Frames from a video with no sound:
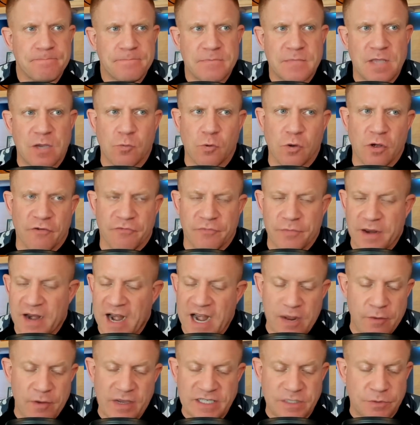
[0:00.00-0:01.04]
And we'll go from there.
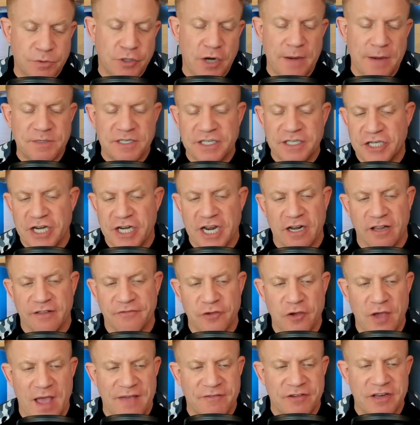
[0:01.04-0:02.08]
Anyway, subscribe to the channel if
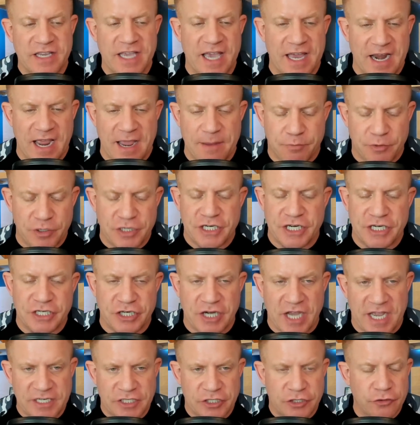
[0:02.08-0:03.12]
you haven't yet. I appreciate
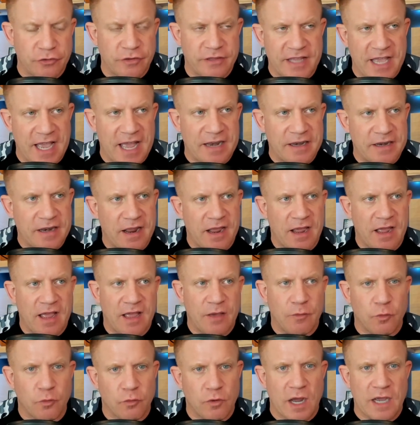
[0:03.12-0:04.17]
you guys doing that,
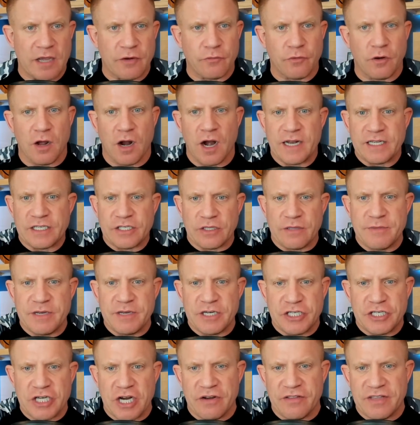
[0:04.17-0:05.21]
and we'll rock and roll. All right, so let me
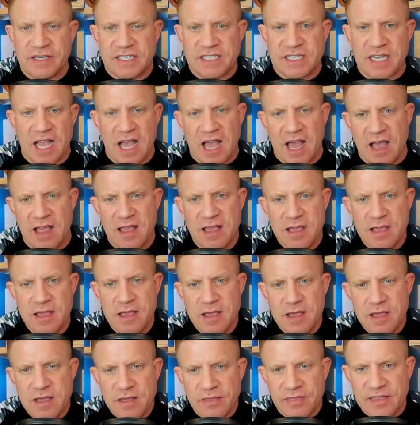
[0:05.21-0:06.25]
share this
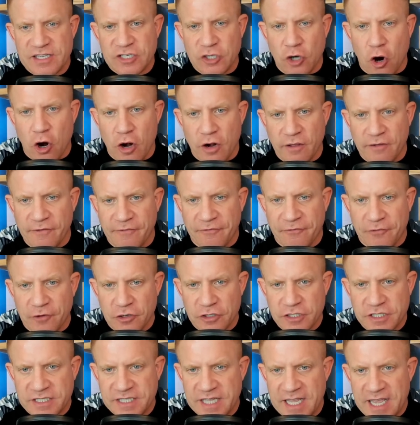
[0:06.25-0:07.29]
this article
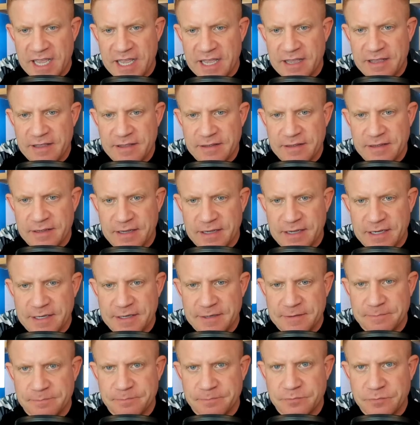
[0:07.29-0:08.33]
first thing.
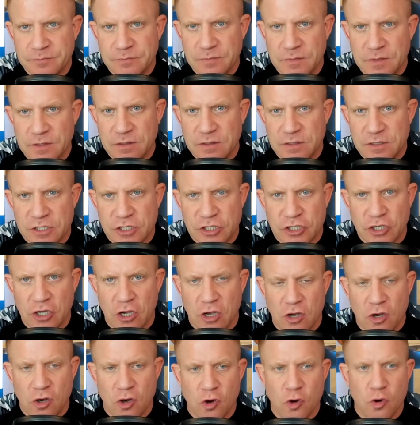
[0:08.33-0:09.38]

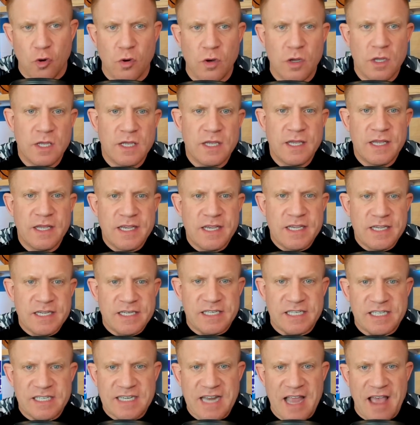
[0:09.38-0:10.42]
So
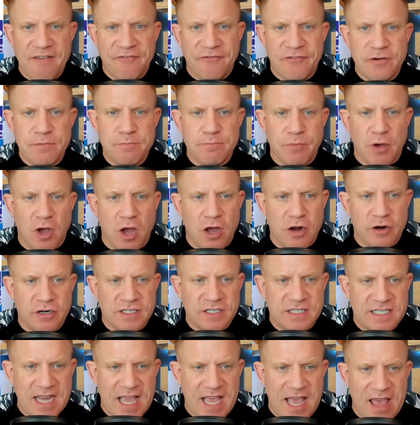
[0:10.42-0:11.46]
Stephan
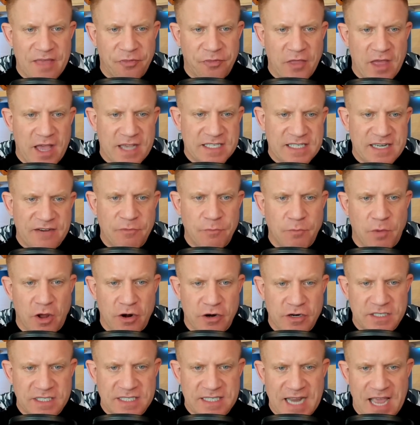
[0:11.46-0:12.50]
Bonner's death. Stephan
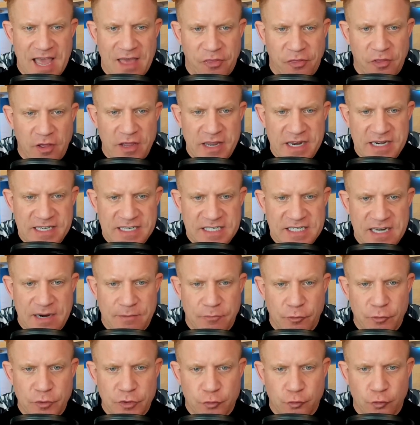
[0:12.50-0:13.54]
Bonner's death in
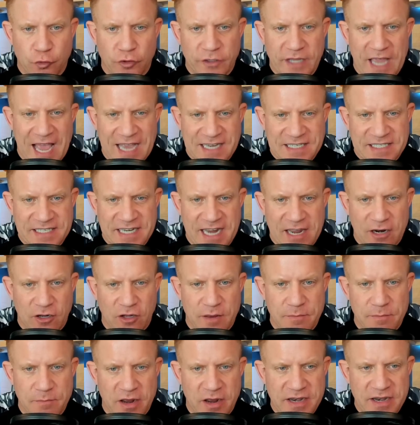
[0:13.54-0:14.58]
December was ruled accidental
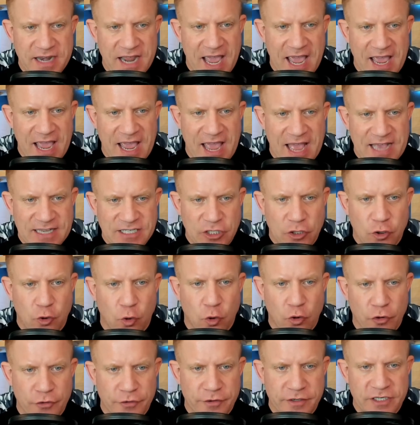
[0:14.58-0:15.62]
on Monday as a
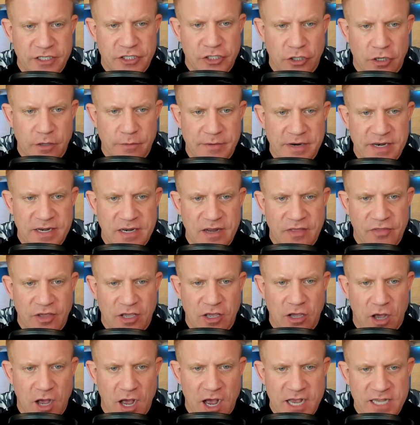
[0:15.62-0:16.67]
coroner determined the
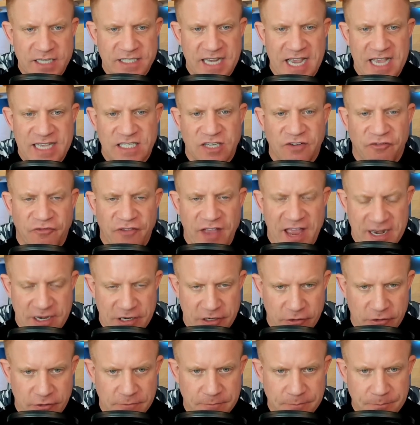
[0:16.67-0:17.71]
cause as
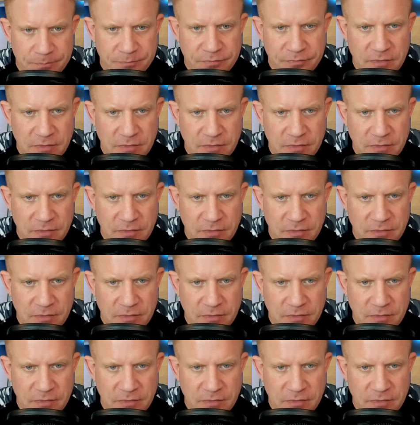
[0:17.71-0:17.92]
fentanyl.